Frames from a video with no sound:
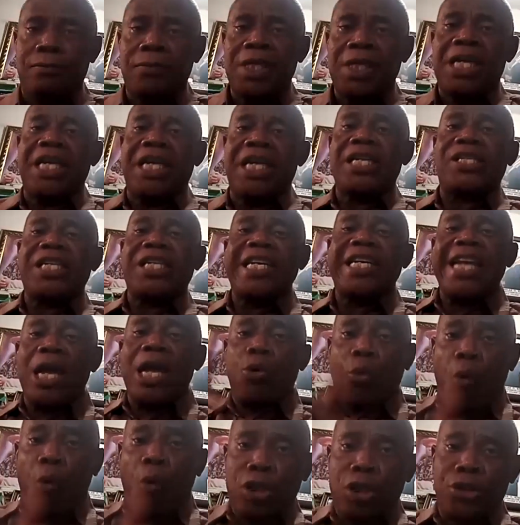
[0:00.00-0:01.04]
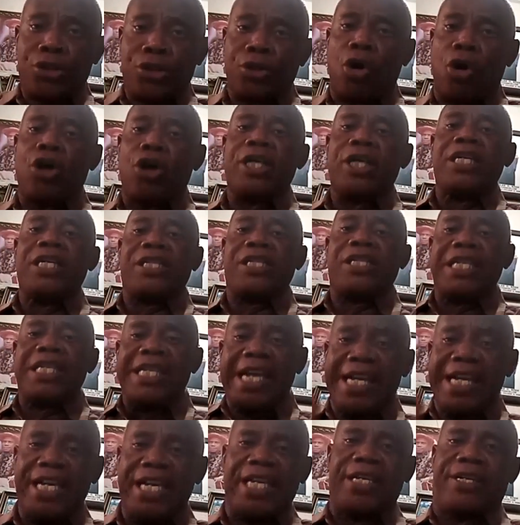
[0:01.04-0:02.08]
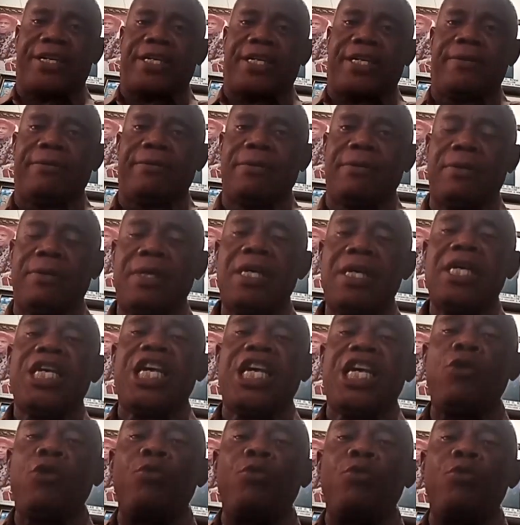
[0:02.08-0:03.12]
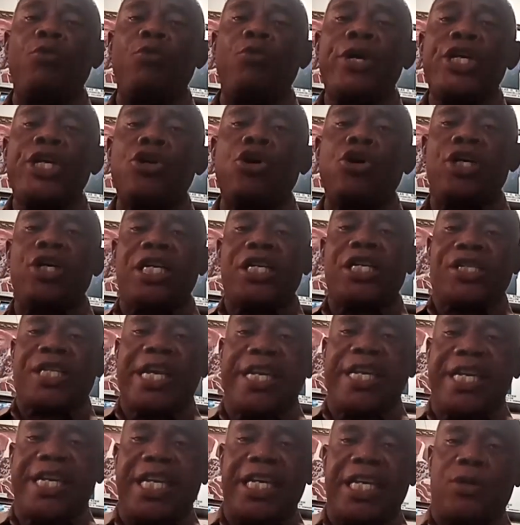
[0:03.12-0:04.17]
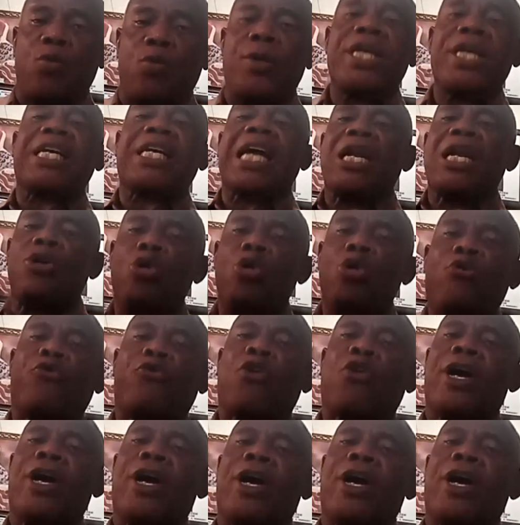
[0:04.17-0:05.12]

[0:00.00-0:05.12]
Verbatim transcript: Is it a want or is it a need? If we know it's a need, we can look for a